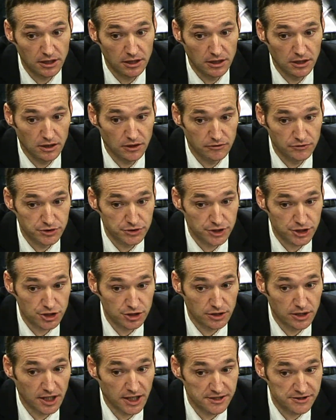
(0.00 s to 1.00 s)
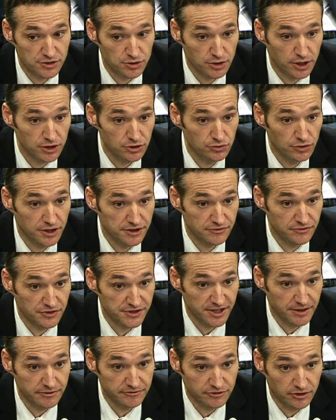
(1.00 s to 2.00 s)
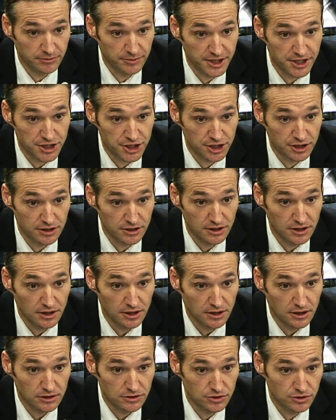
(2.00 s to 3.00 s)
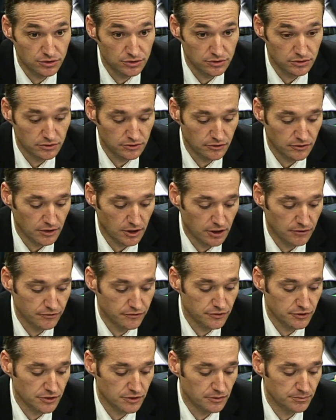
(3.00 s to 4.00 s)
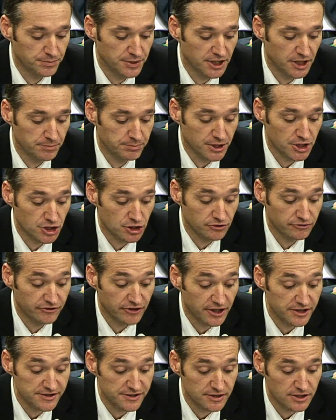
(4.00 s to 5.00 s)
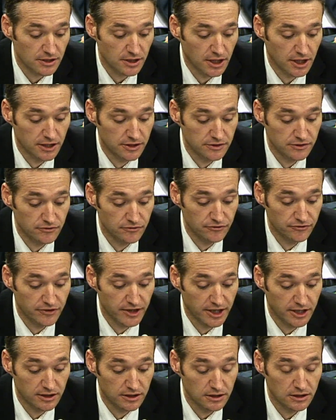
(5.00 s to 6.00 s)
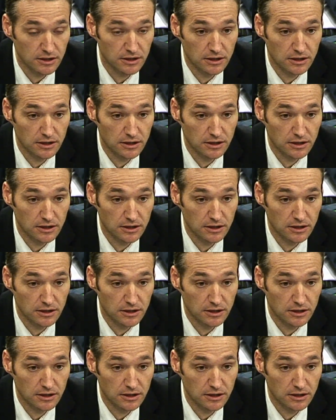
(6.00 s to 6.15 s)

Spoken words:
or the treasurer, has tried to ask the same information to the PA pension funds, and they